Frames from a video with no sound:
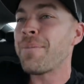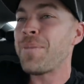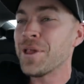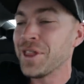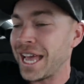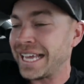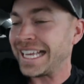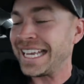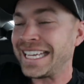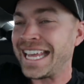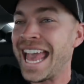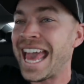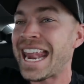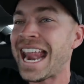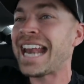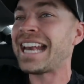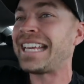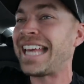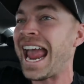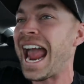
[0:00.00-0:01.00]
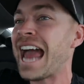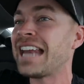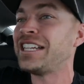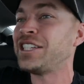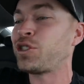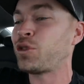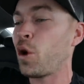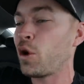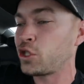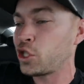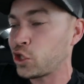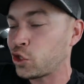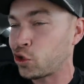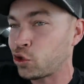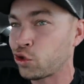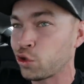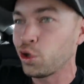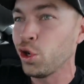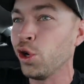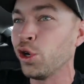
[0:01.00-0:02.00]
I've been like a kid at a candy store just
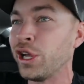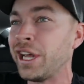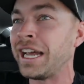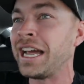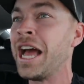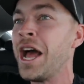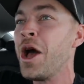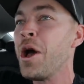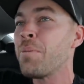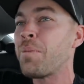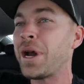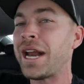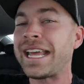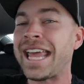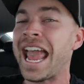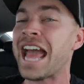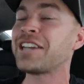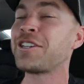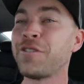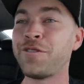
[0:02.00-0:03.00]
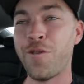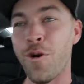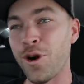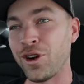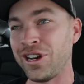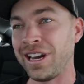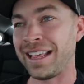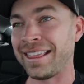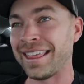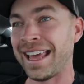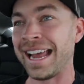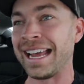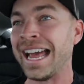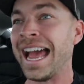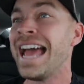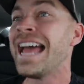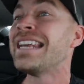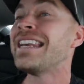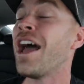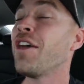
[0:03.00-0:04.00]
drooling, but I can't afford
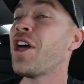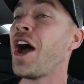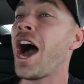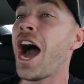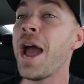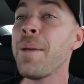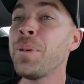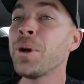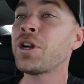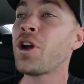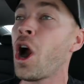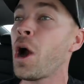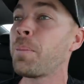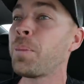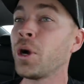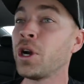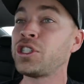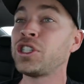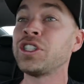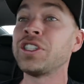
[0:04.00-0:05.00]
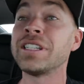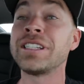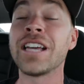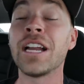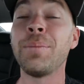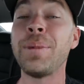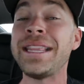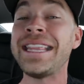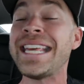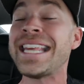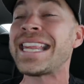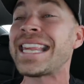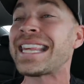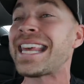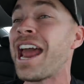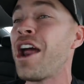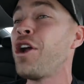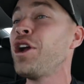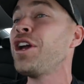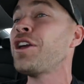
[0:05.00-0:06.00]
anything. Now, the hypercar purchase is going to be the
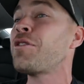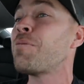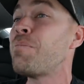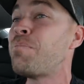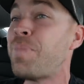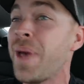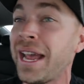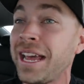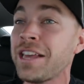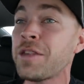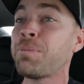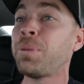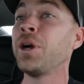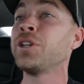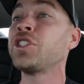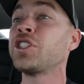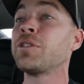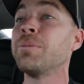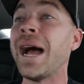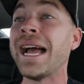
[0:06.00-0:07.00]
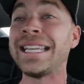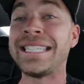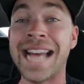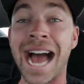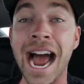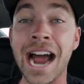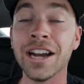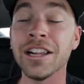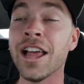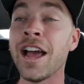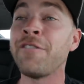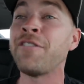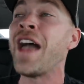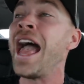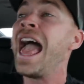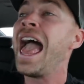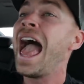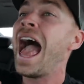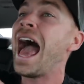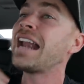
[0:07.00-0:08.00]
scariest, biggest purchase of my entire life,
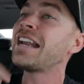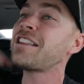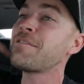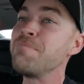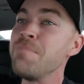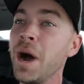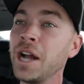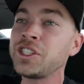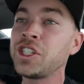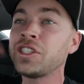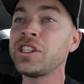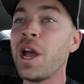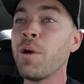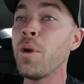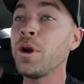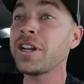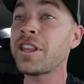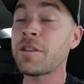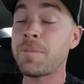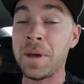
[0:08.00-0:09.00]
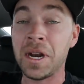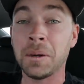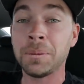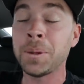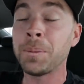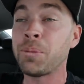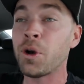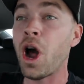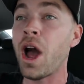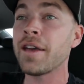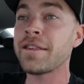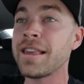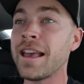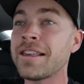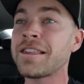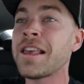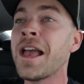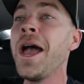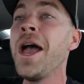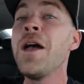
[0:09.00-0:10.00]
and as much as I want to speed up the
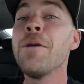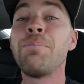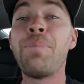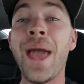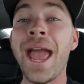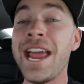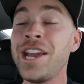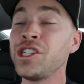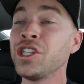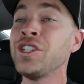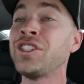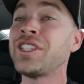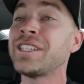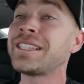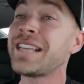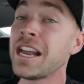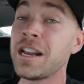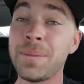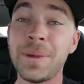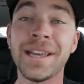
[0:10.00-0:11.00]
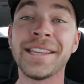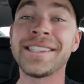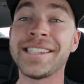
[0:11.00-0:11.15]
process, patience is going to be